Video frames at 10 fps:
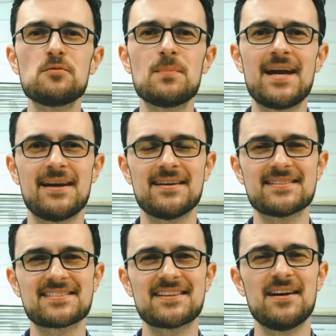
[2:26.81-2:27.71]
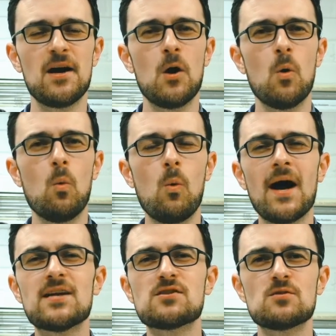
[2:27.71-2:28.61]
may ask,
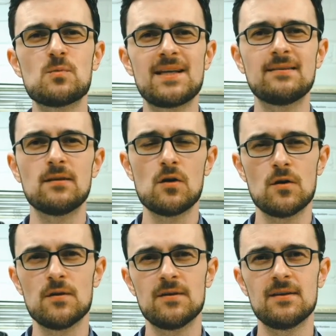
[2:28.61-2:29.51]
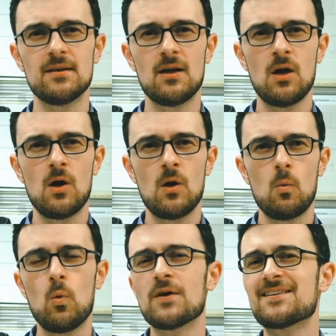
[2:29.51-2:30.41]
why should we learn
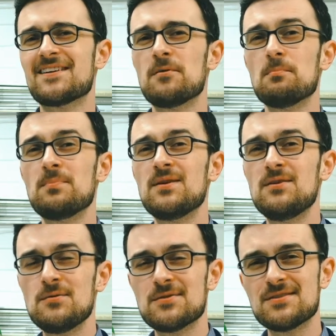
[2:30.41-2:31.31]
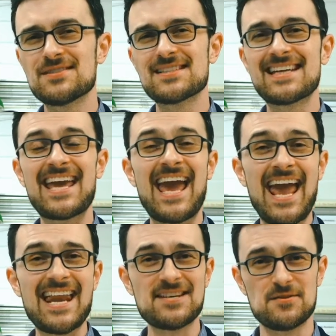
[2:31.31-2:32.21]
what computers
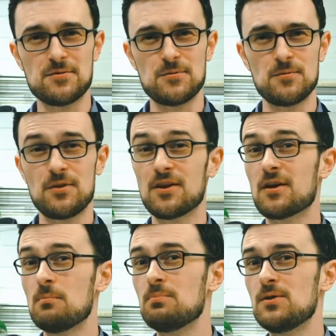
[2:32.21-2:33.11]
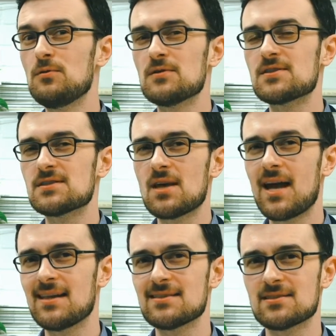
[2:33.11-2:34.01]
can do, the computer
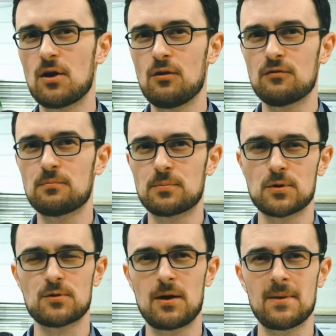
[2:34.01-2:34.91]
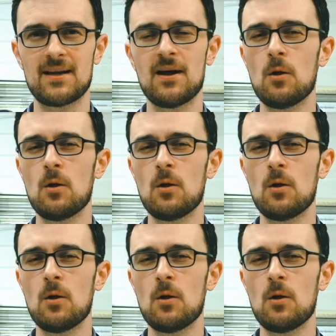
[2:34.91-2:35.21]
science of programming?